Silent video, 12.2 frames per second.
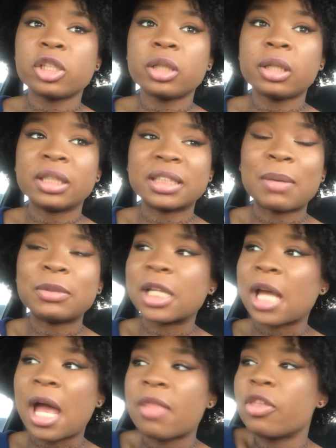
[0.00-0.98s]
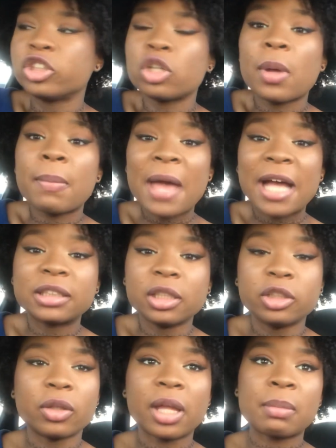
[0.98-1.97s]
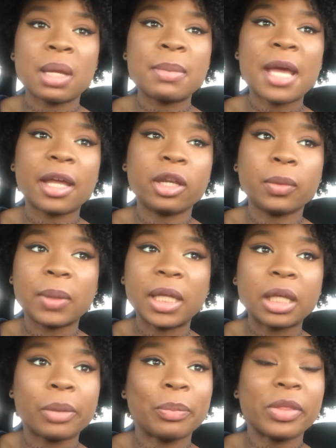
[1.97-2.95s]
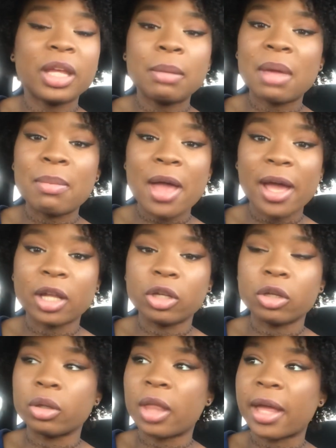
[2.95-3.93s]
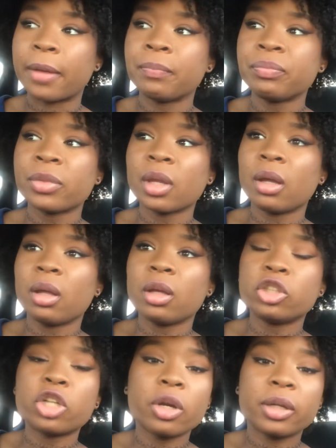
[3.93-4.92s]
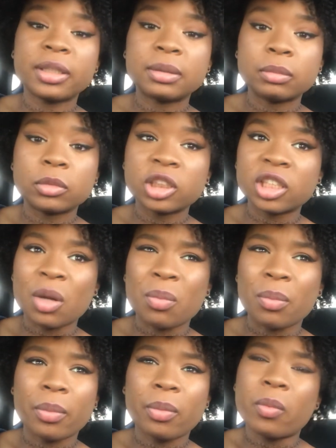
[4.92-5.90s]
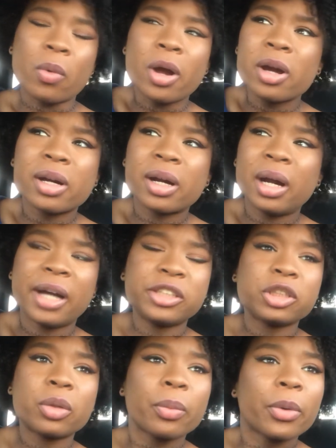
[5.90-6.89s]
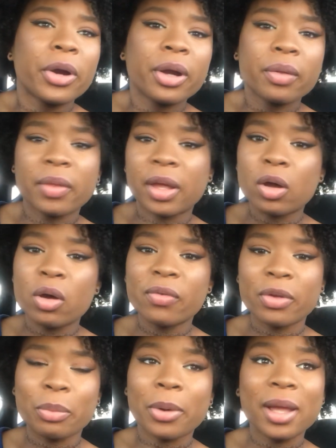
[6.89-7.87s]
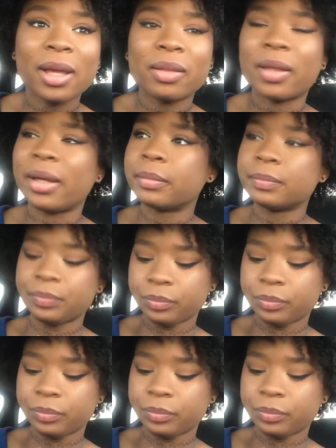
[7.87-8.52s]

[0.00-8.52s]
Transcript: because I was like, there's no way I'm passing, so like maybe I can do an incomplete, maybe I can like turn in some extra work like over break, like.